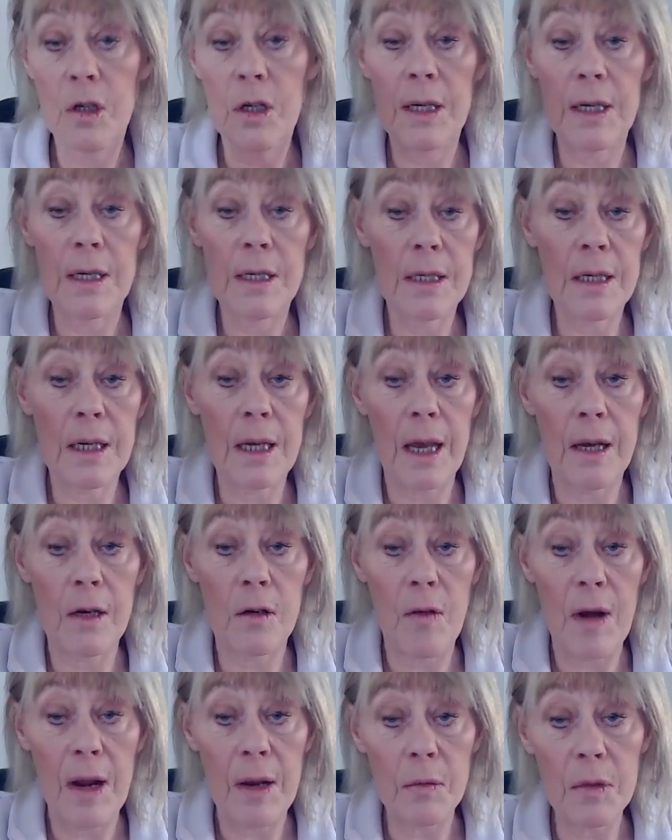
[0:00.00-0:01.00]
She needs to
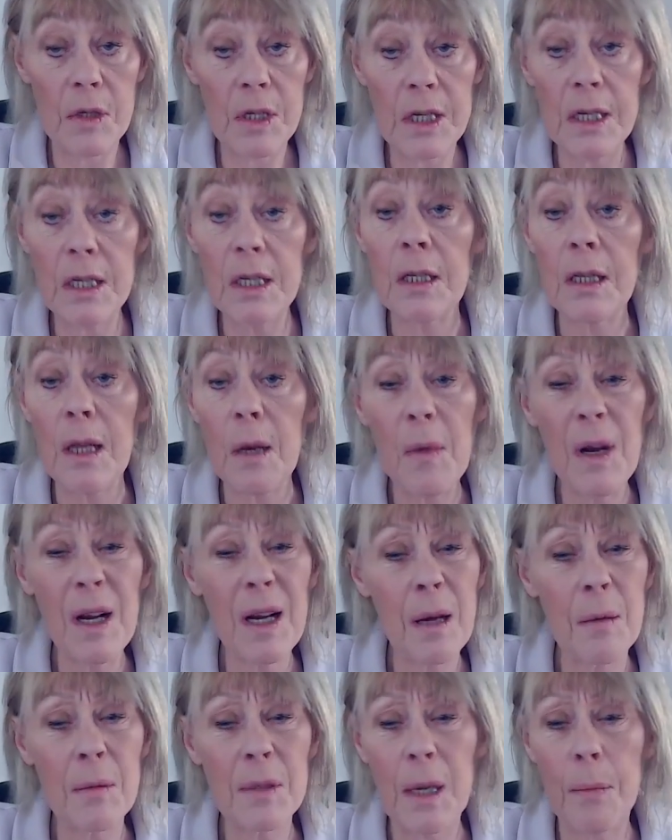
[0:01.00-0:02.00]
get grounded. That
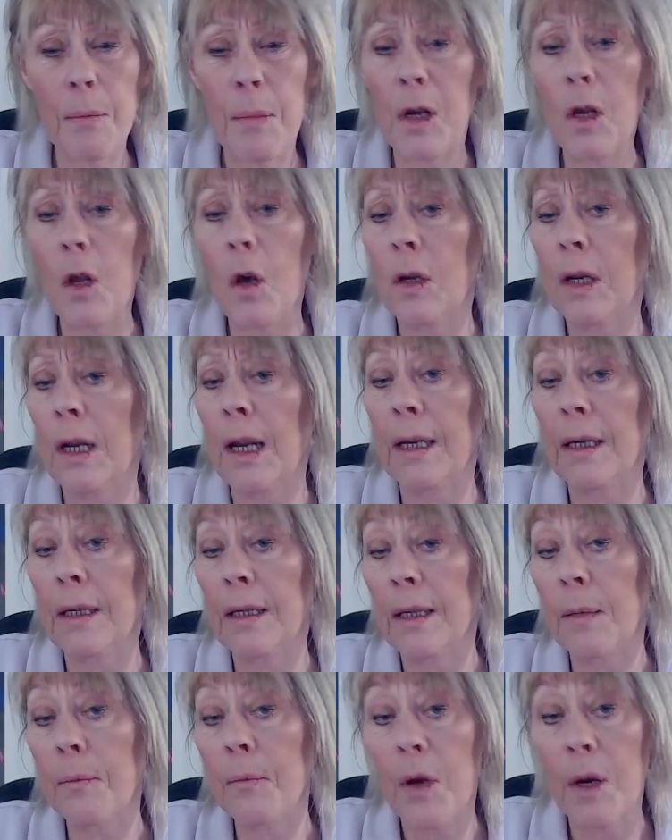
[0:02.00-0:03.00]
comes up a lot
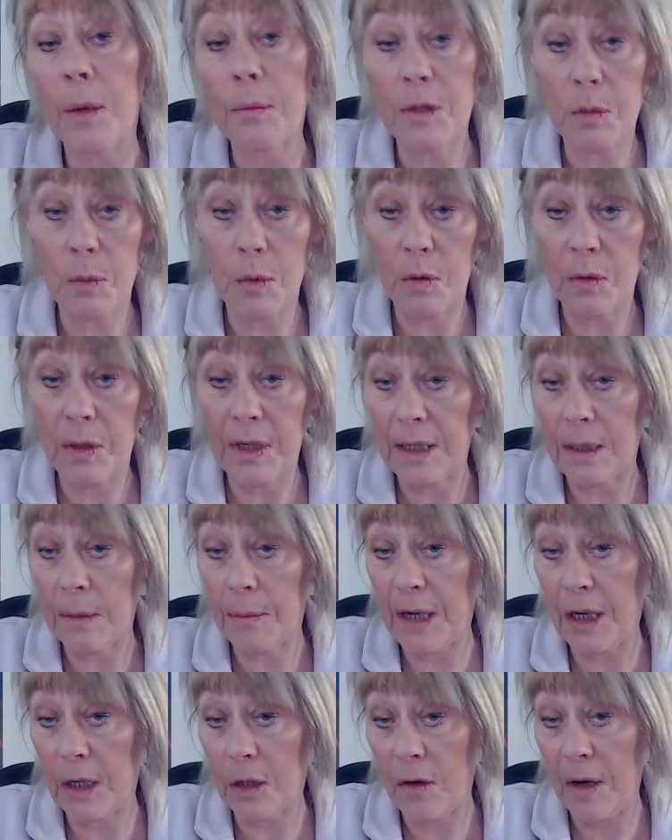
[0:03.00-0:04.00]
lately. Perhaps we all need
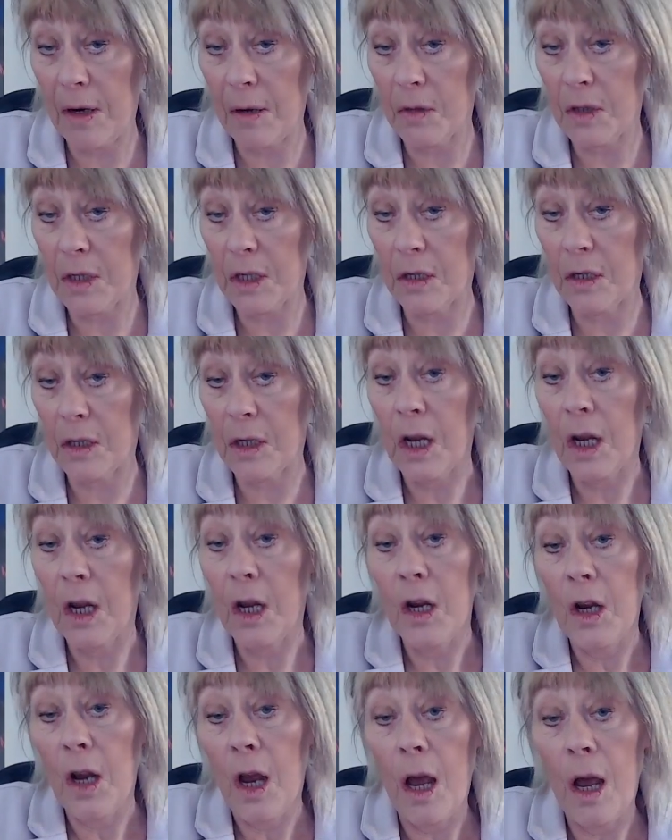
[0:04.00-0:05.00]
a bit of grounding,
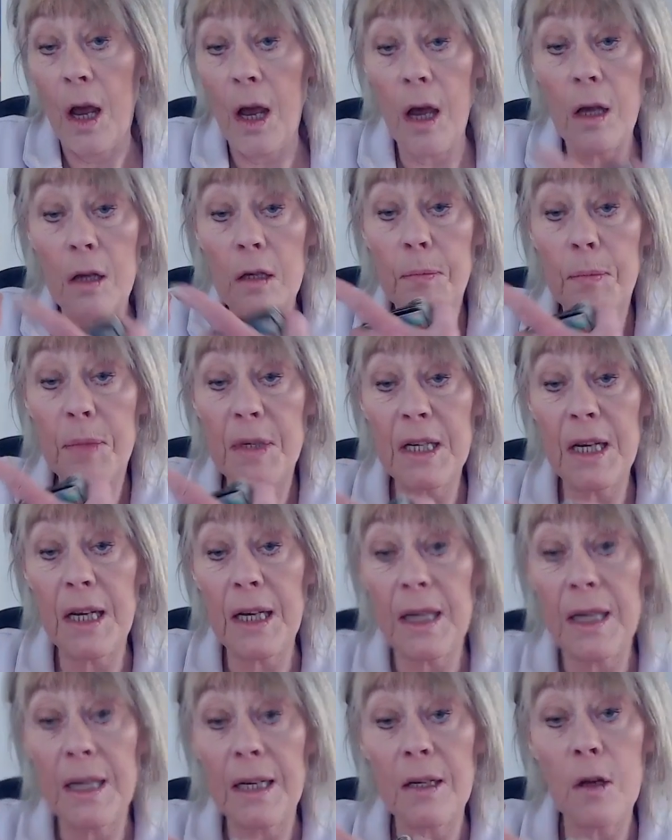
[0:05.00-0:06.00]

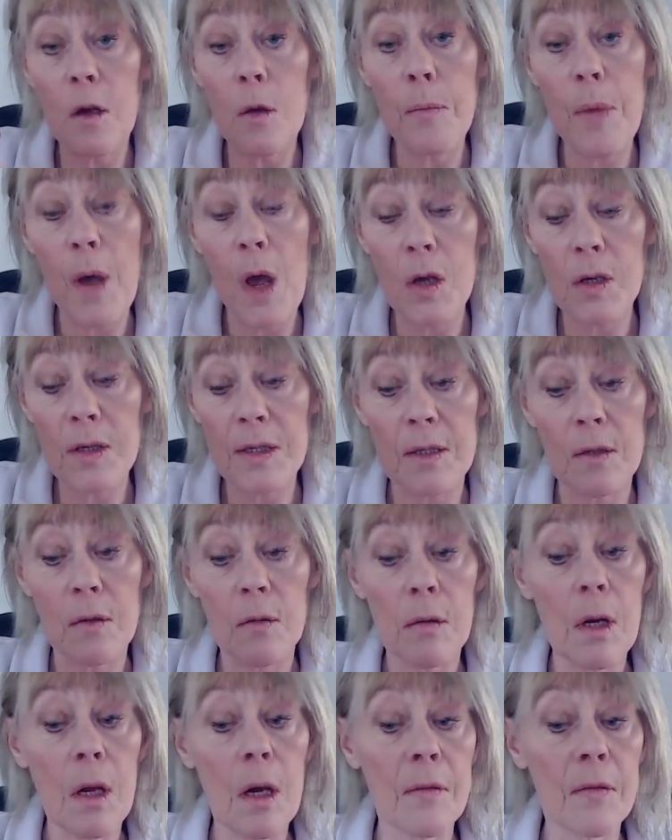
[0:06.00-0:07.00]
particularly in her
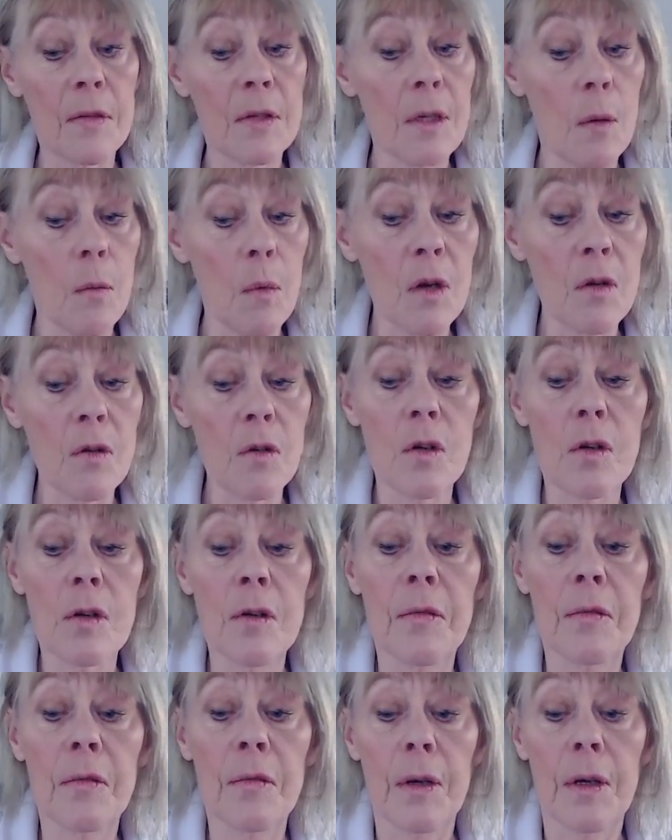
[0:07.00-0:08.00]
personal life. So I wonder
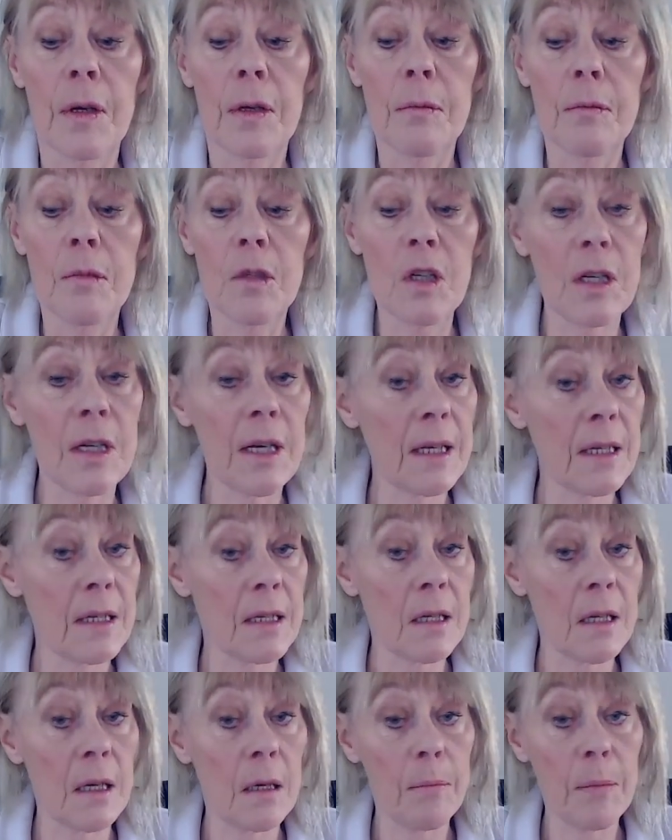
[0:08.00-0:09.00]
if she
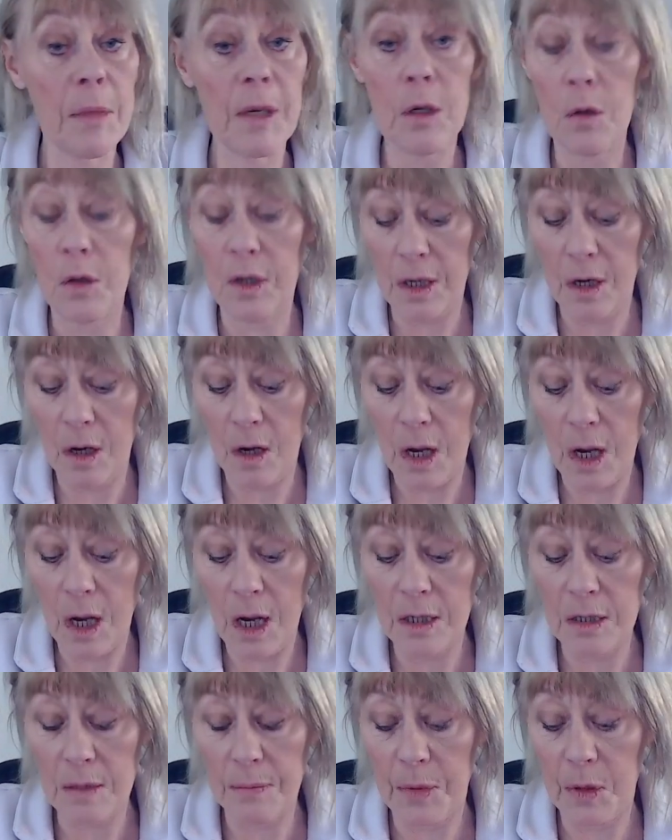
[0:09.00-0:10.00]
needs to be looking at her
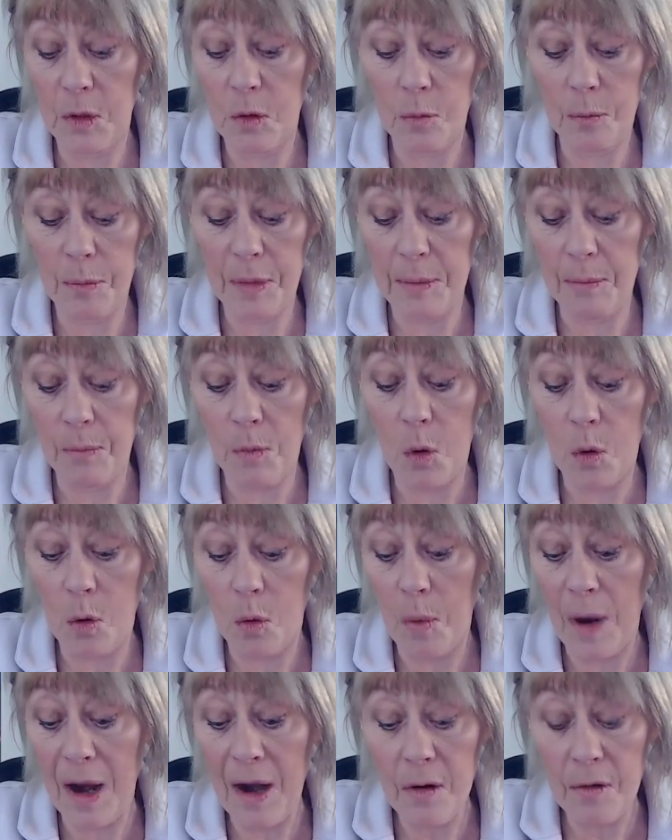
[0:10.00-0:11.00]
husband or be more
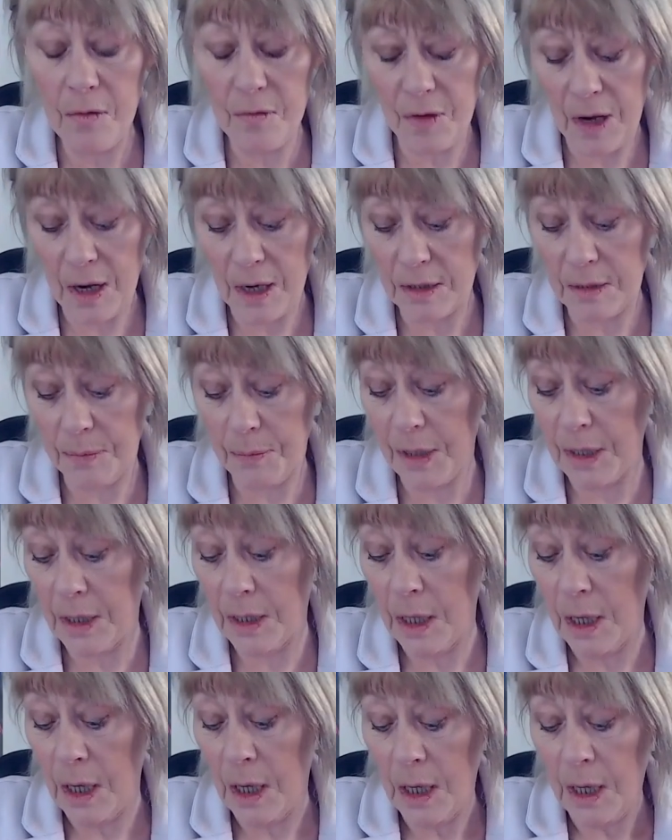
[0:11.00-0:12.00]
aware of her
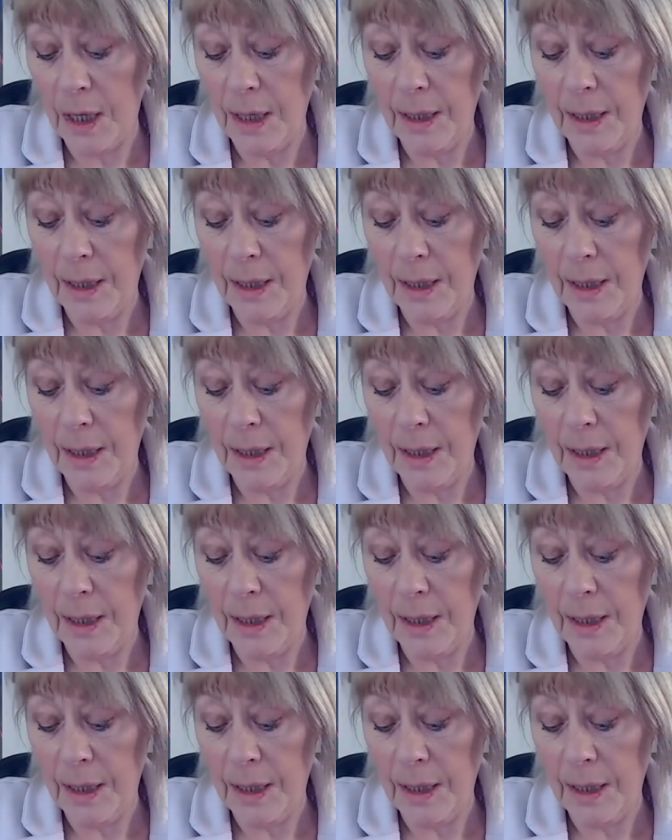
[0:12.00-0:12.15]
husband.